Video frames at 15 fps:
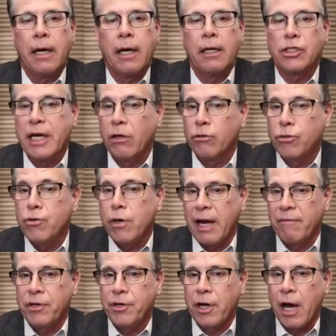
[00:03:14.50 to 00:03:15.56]
still
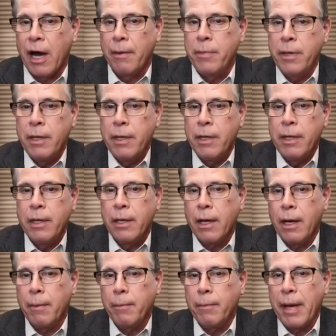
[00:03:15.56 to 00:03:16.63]
do not have a job,
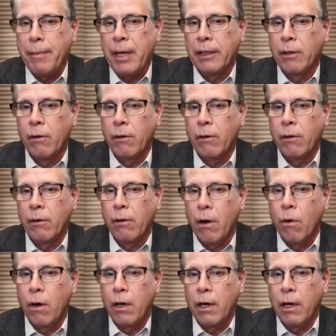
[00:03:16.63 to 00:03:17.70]
maybe a
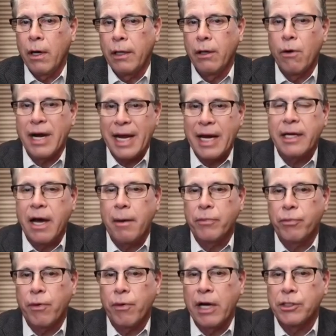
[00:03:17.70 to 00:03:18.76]
little lower
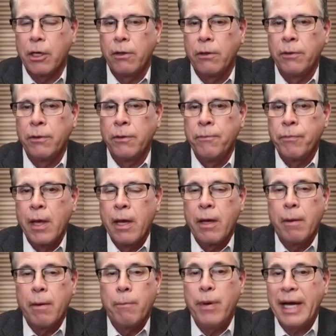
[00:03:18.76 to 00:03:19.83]
income threshold.